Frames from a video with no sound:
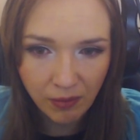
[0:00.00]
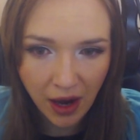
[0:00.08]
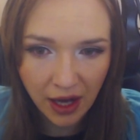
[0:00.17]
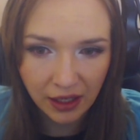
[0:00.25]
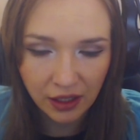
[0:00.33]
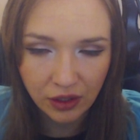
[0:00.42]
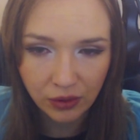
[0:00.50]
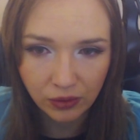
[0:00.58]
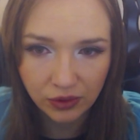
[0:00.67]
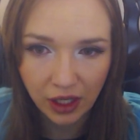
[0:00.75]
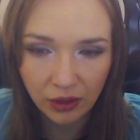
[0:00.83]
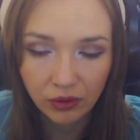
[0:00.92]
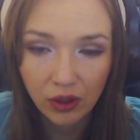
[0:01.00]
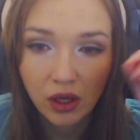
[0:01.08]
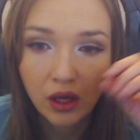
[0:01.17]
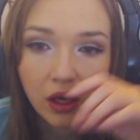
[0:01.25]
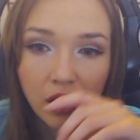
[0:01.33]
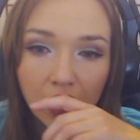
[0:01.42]
remaining cooldown.
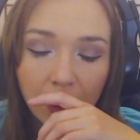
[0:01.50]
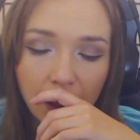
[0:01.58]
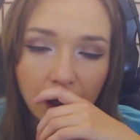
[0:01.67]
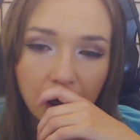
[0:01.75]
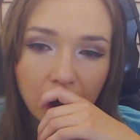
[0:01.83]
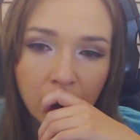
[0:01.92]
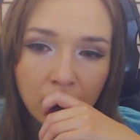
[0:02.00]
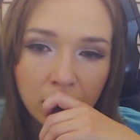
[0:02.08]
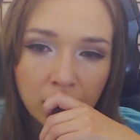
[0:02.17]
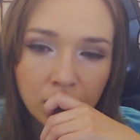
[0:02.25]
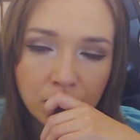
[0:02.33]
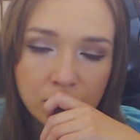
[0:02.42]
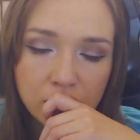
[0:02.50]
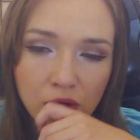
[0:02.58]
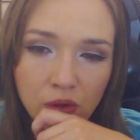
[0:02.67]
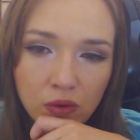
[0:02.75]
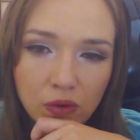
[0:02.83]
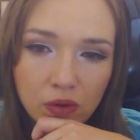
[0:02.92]
Oh,
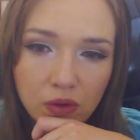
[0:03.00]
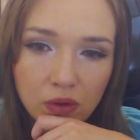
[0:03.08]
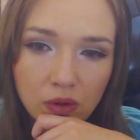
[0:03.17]
so